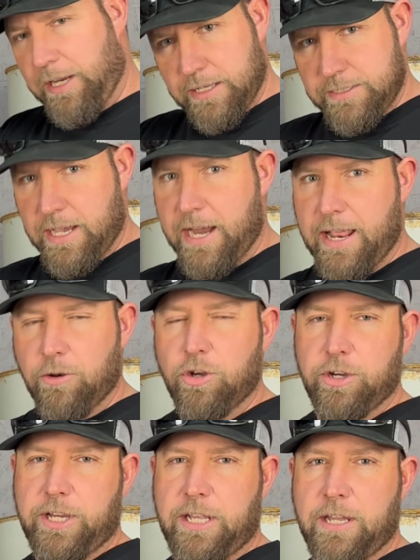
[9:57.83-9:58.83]
get a tie down
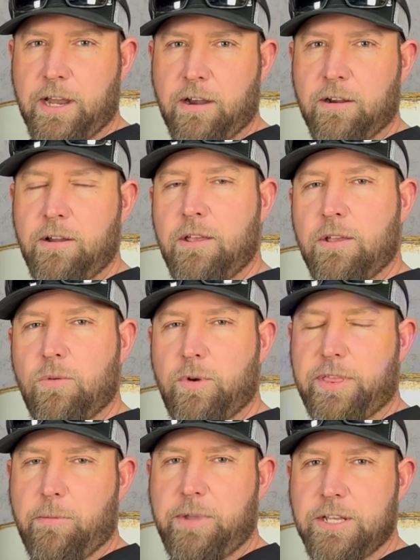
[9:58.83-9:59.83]
hook in there
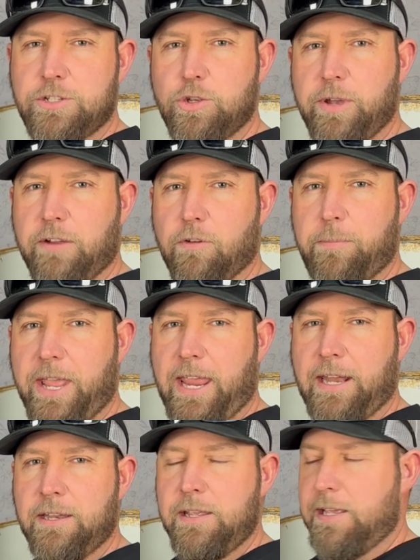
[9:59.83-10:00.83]
without being too big of a
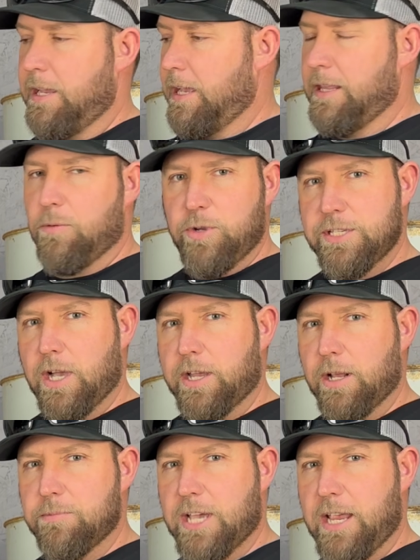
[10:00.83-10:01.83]
pain. And then we suck
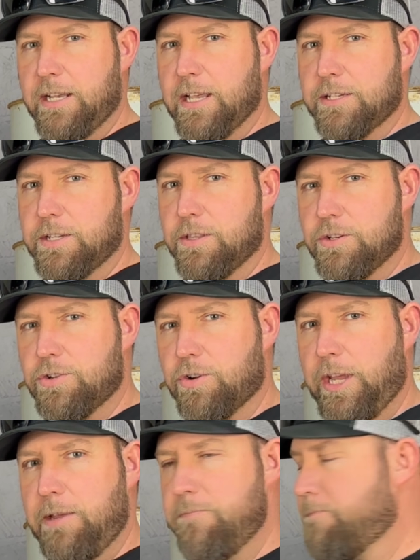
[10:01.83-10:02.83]
it up tight next to the tree.